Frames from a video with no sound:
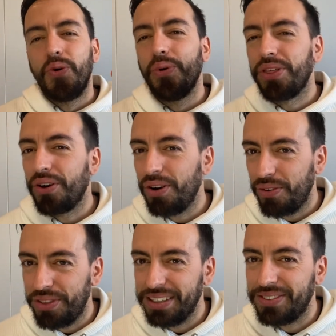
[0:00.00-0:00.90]
With all
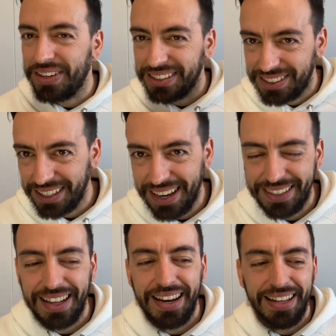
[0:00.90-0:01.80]
of this being
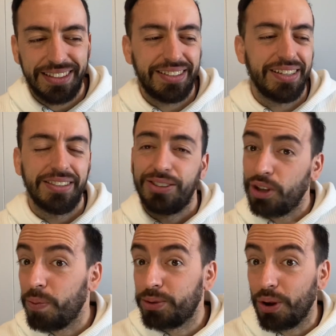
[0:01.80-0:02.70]
said, let's
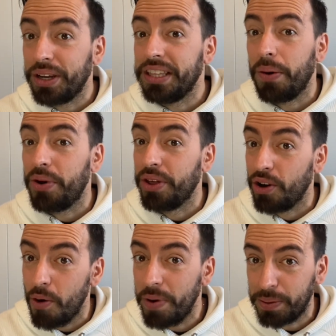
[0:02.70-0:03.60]
stop talking about the
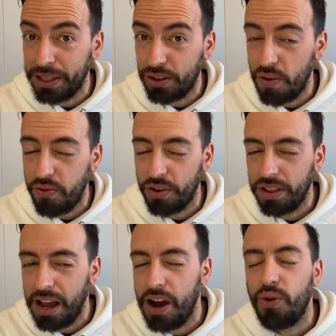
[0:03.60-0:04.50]
combat patrol for
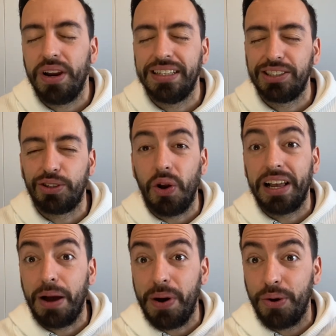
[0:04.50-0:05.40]
now. Let's
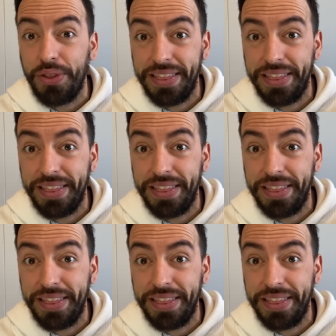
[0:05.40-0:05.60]
talk about the